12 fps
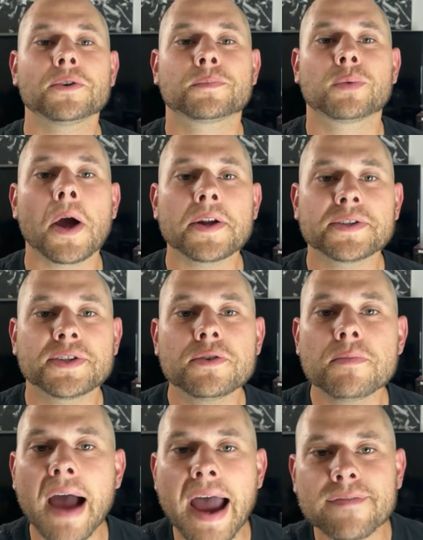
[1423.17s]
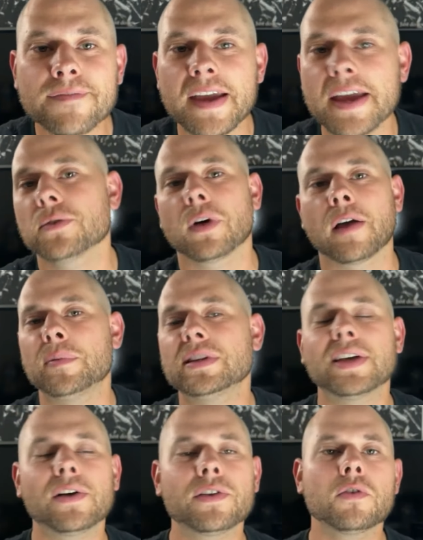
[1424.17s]
is brought to you by FanDuel. I've been
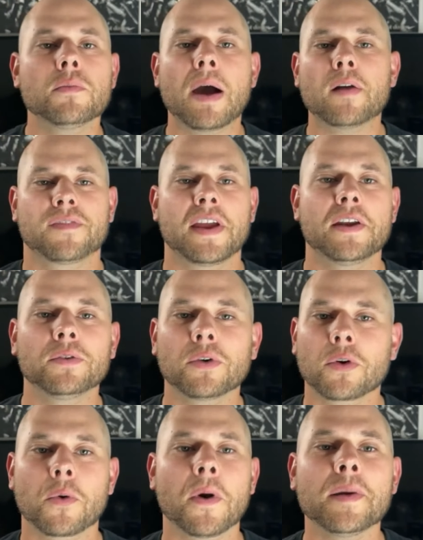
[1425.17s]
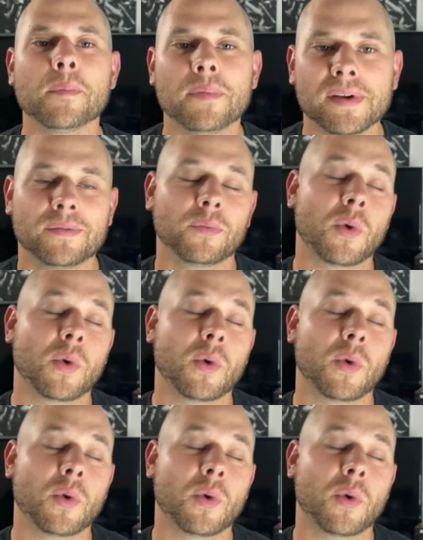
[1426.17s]
telling you about FanDuel quite a bit.